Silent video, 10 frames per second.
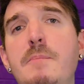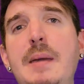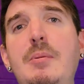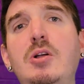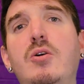
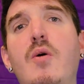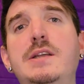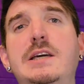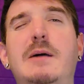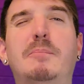people are going
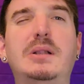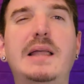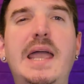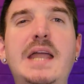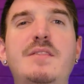to
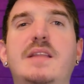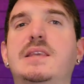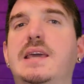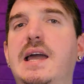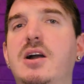complain that
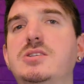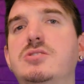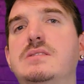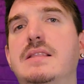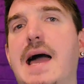the
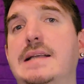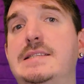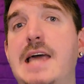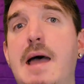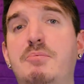characters lack
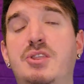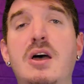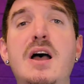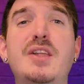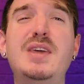depth,
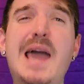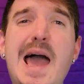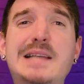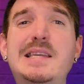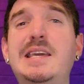the
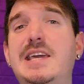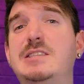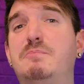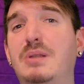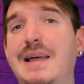acting
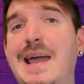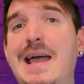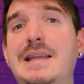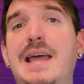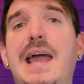is
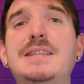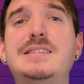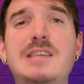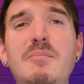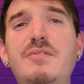bland, and
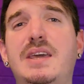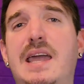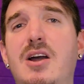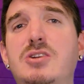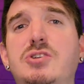some of the
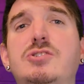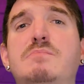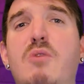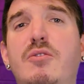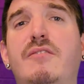characters'
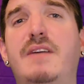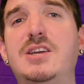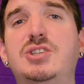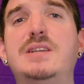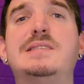
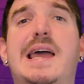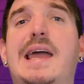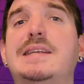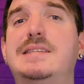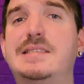motivations
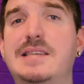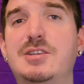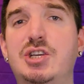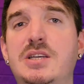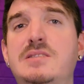and
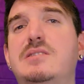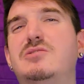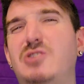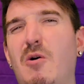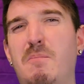decisions
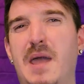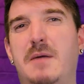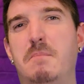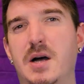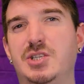don't
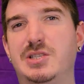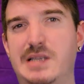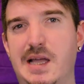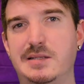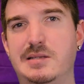make much
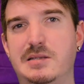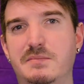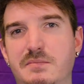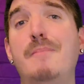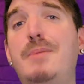sense.
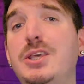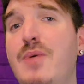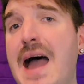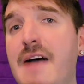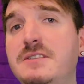But you
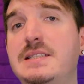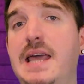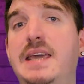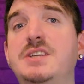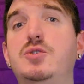have to
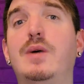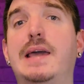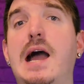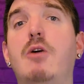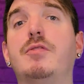take into
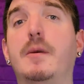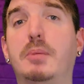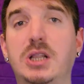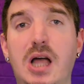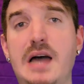account the
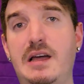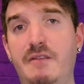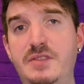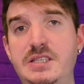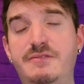plot of this